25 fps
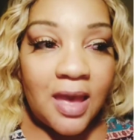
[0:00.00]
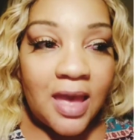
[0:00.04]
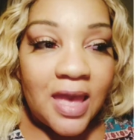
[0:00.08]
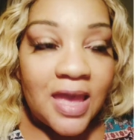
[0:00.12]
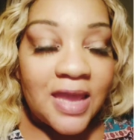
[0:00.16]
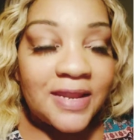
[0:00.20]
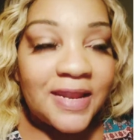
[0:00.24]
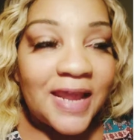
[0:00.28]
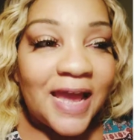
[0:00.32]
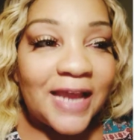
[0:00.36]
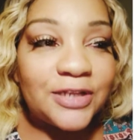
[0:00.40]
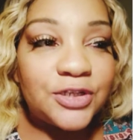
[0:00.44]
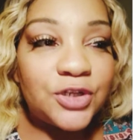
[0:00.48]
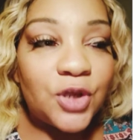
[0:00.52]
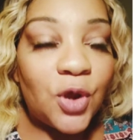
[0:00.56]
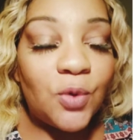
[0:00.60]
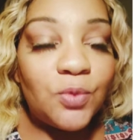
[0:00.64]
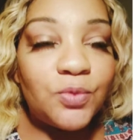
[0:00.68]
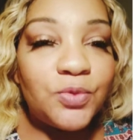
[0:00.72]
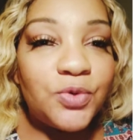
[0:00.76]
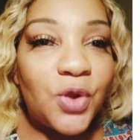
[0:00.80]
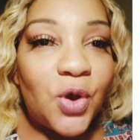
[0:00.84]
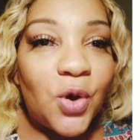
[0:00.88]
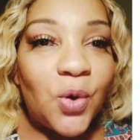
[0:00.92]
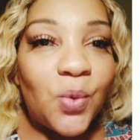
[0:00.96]
And I
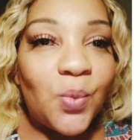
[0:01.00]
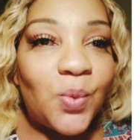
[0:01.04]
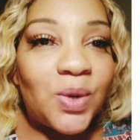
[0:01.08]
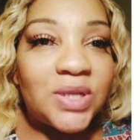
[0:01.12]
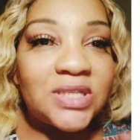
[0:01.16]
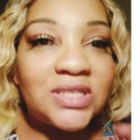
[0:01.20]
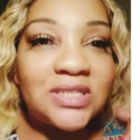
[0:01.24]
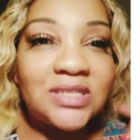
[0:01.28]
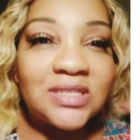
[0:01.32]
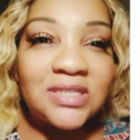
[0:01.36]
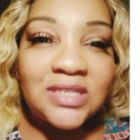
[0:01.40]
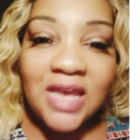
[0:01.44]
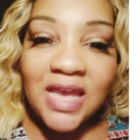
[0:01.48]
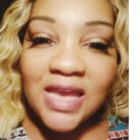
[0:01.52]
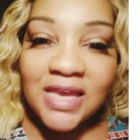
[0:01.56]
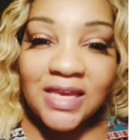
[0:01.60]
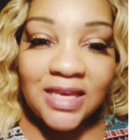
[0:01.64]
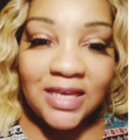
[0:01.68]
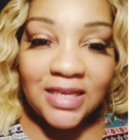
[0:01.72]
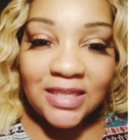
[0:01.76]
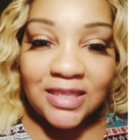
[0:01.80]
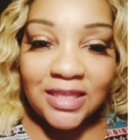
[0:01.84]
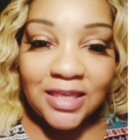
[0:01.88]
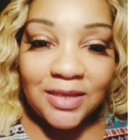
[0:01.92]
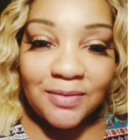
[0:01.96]
don't know what's
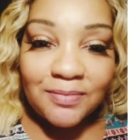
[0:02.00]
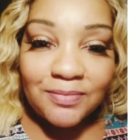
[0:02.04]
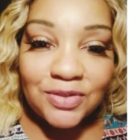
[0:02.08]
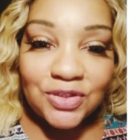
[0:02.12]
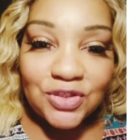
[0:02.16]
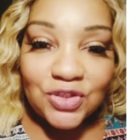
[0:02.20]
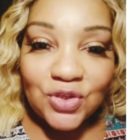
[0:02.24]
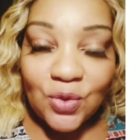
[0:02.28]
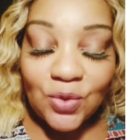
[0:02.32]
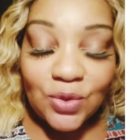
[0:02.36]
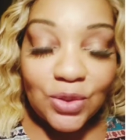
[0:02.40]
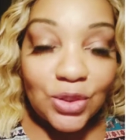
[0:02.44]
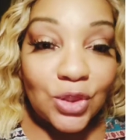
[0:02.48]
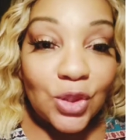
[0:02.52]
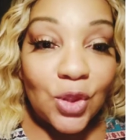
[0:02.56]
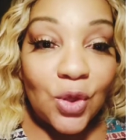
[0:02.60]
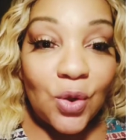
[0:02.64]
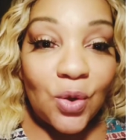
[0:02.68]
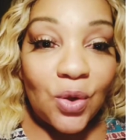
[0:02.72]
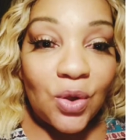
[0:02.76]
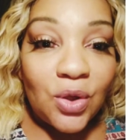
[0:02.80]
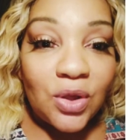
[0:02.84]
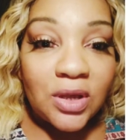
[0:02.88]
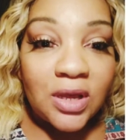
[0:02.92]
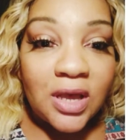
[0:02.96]
taking them so
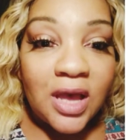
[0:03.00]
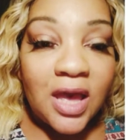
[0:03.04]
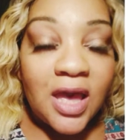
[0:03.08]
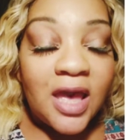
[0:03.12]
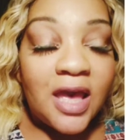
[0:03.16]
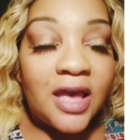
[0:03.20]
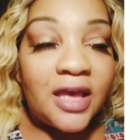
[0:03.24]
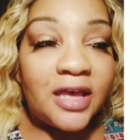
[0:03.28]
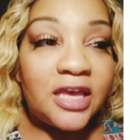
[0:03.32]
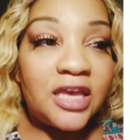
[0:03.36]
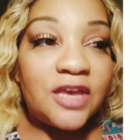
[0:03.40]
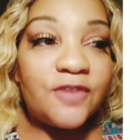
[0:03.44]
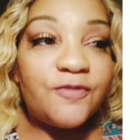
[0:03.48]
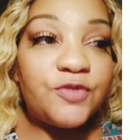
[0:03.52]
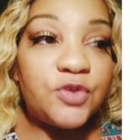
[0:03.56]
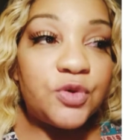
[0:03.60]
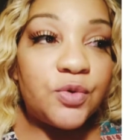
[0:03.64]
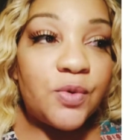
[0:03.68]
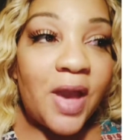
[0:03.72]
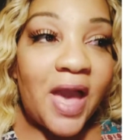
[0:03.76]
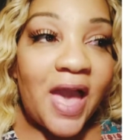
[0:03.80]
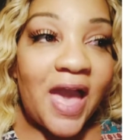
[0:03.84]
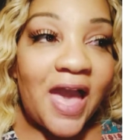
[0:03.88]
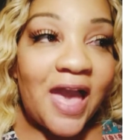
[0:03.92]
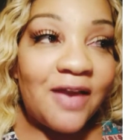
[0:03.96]
long. If
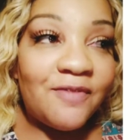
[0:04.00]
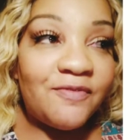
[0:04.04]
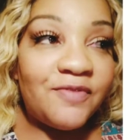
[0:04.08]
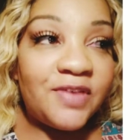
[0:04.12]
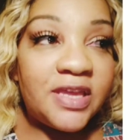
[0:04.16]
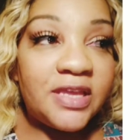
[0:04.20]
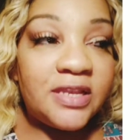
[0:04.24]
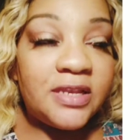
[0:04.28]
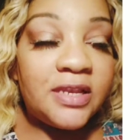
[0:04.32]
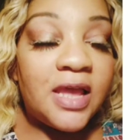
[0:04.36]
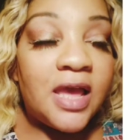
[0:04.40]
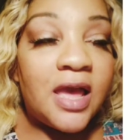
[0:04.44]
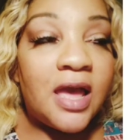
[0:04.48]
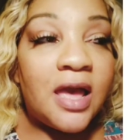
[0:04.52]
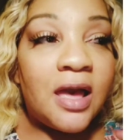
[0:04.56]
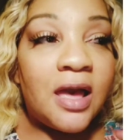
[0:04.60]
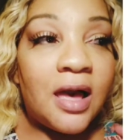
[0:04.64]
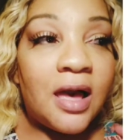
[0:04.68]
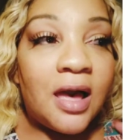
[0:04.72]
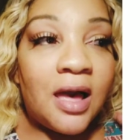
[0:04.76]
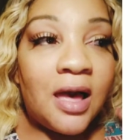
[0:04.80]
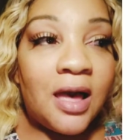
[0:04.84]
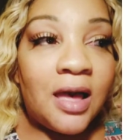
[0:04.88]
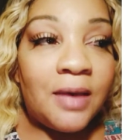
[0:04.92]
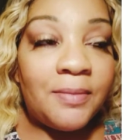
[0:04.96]
you haven't,
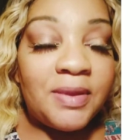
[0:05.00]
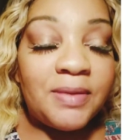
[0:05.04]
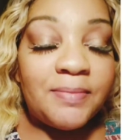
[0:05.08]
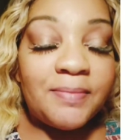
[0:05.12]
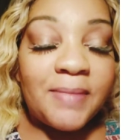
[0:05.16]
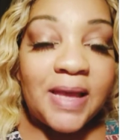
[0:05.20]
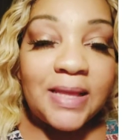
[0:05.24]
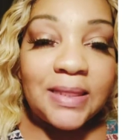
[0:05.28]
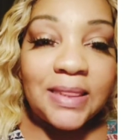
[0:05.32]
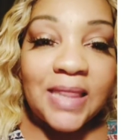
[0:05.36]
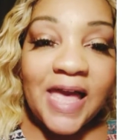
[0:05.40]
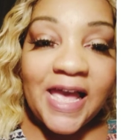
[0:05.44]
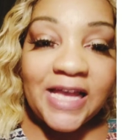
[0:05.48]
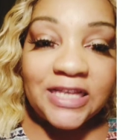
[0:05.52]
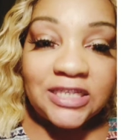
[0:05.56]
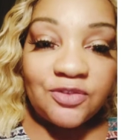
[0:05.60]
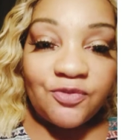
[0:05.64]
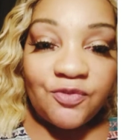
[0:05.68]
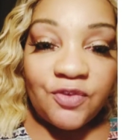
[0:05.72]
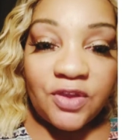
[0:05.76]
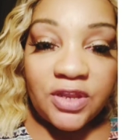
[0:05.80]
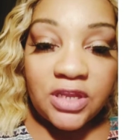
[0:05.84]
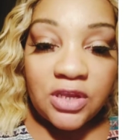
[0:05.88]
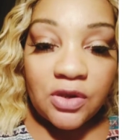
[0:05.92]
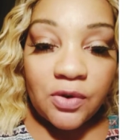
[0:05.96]
um, in my last
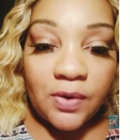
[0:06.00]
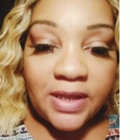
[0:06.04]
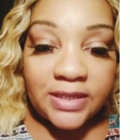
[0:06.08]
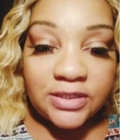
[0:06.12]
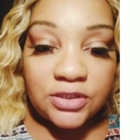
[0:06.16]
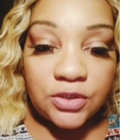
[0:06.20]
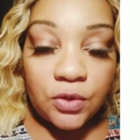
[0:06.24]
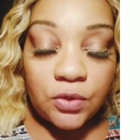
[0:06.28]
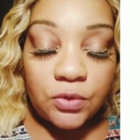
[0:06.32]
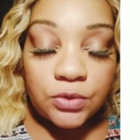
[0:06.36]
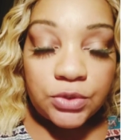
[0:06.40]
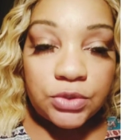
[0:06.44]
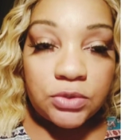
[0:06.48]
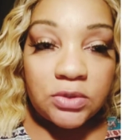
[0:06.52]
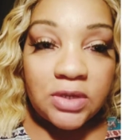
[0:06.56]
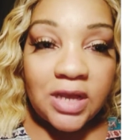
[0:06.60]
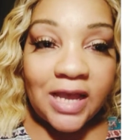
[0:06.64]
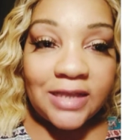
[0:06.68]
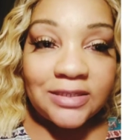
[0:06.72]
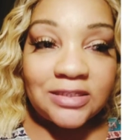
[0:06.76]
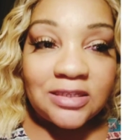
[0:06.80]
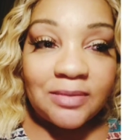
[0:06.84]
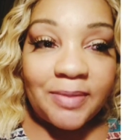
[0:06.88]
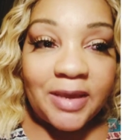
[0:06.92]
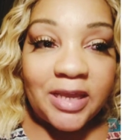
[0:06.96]
video, I told you
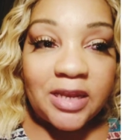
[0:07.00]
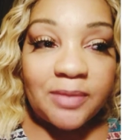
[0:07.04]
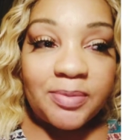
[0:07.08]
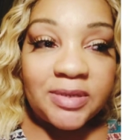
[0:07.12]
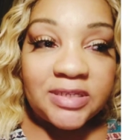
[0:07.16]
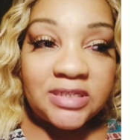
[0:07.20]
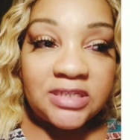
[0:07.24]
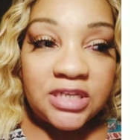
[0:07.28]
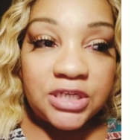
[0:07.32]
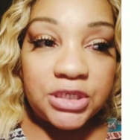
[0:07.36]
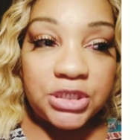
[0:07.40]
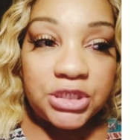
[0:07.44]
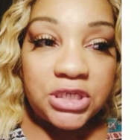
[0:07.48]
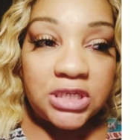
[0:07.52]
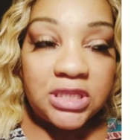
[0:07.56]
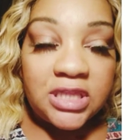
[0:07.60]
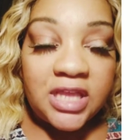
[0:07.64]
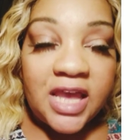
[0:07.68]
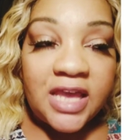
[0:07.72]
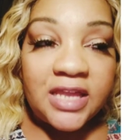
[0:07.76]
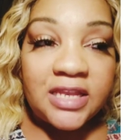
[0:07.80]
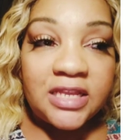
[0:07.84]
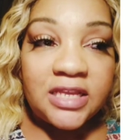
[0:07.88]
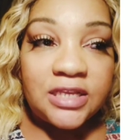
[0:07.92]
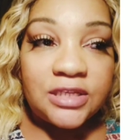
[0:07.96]
guys about a petition
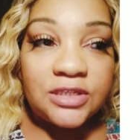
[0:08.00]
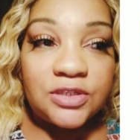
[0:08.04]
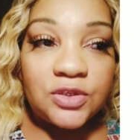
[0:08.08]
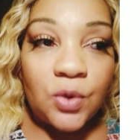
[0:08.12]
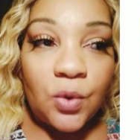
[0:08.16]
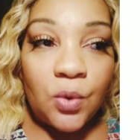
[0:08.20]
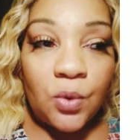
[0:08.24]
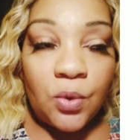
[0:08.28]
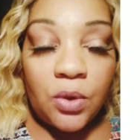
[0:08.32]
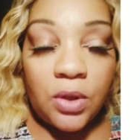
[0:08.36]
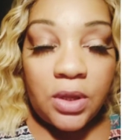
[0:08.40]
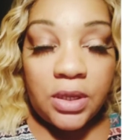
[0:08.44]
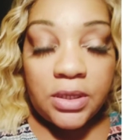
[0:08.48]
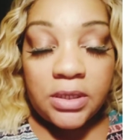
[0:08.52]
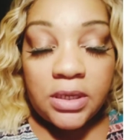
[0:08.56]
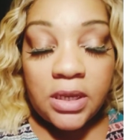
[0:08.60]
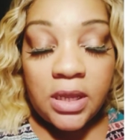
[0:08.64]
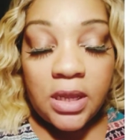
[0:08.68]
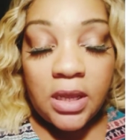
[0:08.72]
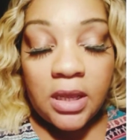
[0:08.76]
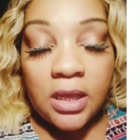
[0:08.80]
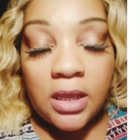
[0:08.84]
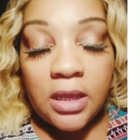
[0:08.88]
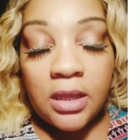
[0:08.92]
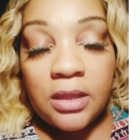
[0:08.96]
that is on
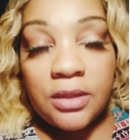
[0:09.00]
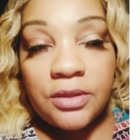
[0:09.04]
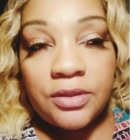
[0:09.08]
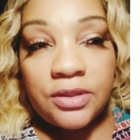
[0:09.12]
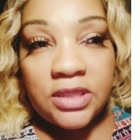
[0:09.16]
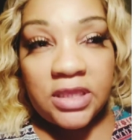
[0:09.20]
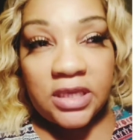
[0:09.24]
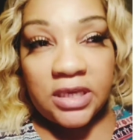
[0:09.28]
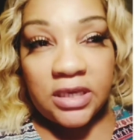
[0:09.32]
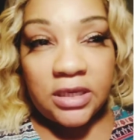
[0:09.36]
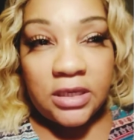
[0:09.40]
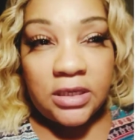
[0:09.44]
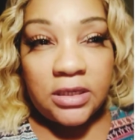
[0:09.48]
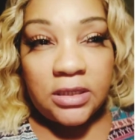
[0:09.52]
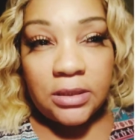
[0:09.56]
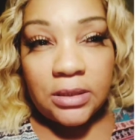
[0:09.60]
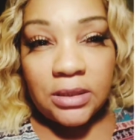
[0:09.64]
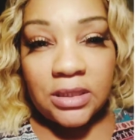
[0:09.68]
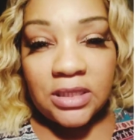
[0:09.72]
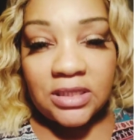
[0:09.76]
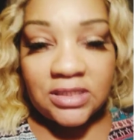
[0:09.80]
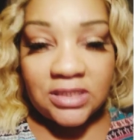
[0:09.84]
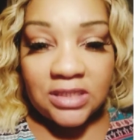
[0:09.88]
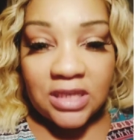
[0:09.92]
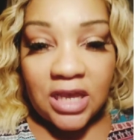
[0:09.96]
the
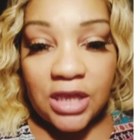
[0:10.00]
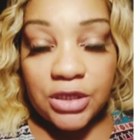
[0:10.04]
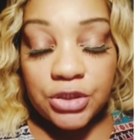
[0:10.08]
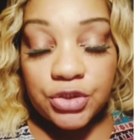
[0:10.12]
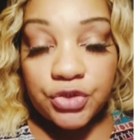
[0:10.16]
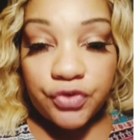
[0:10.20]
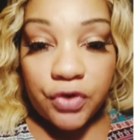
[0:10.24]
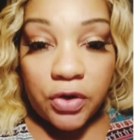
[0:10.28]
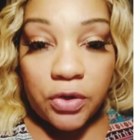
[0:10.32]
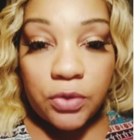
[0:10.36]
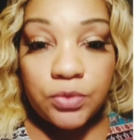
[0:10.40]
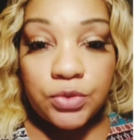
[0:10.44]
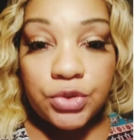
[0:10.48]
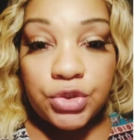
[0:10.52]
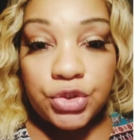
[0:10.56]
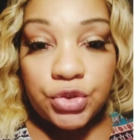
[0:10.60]
Lesandro